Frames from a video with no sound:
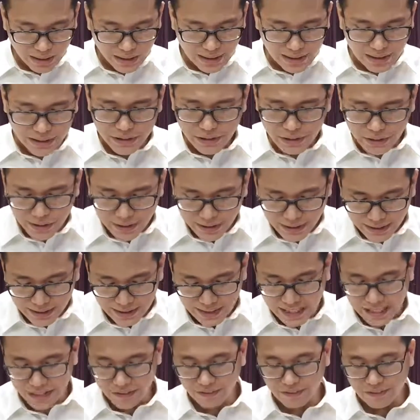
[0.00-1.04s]
eternal
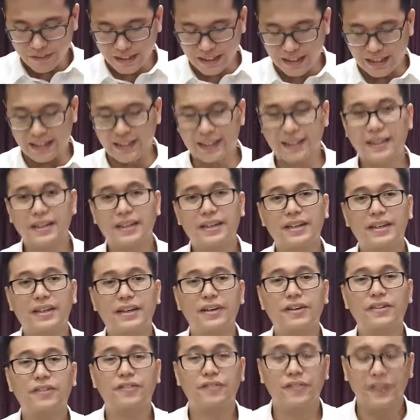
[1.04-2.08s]
life and
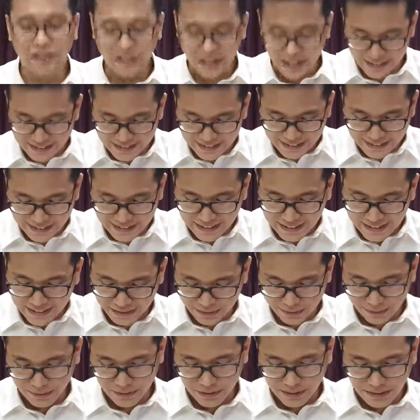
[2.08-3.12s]
veracity.
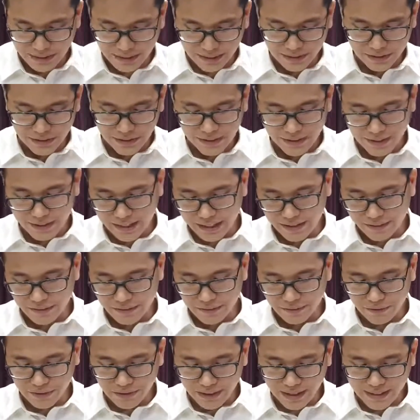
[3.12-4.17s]
Eternal life
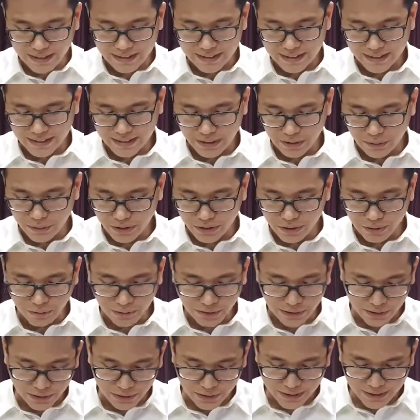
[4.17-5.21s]
and veracity. What can
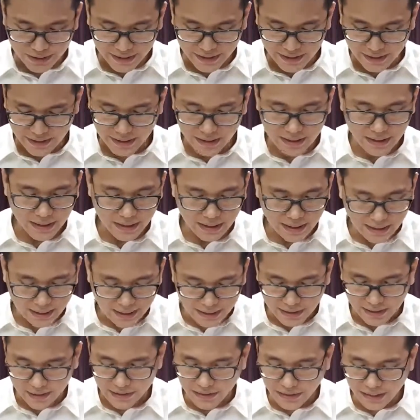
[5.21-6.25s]
we learn here?
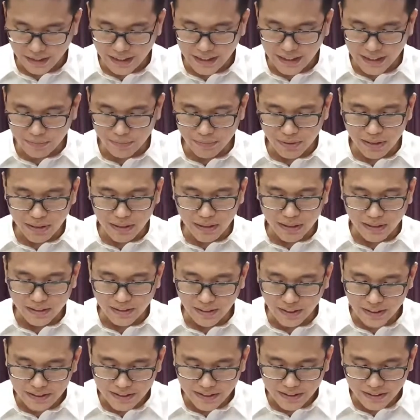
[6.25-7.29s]
Letter A
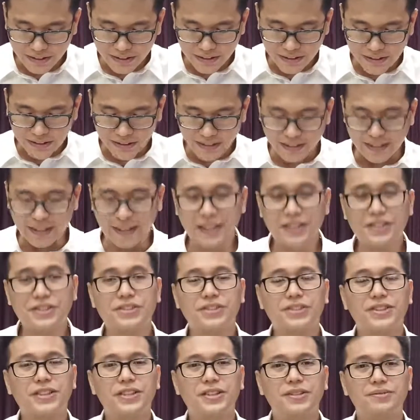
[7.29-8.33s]
God's eternal
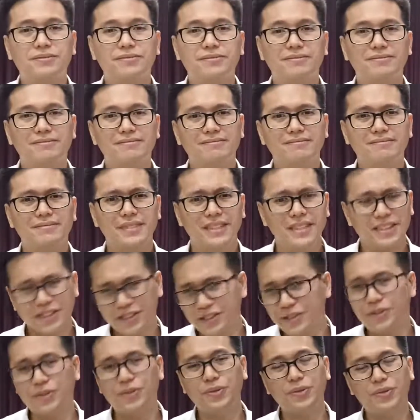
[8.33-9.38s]
nature
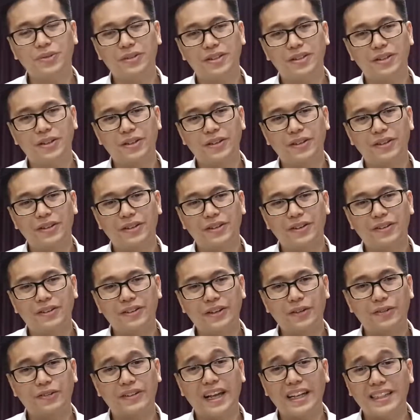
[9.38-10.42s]
is true.
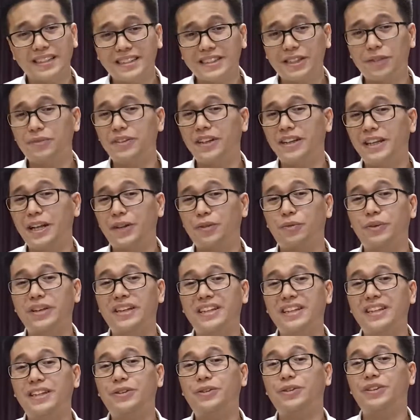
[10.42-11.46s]
Now, that's something that we
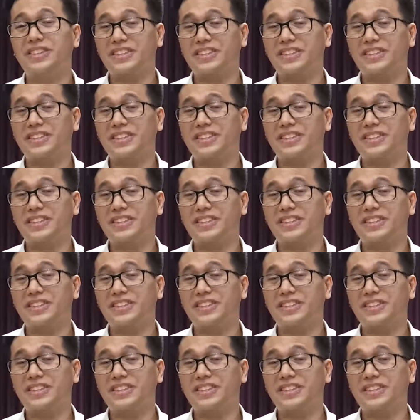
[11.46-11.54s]
need to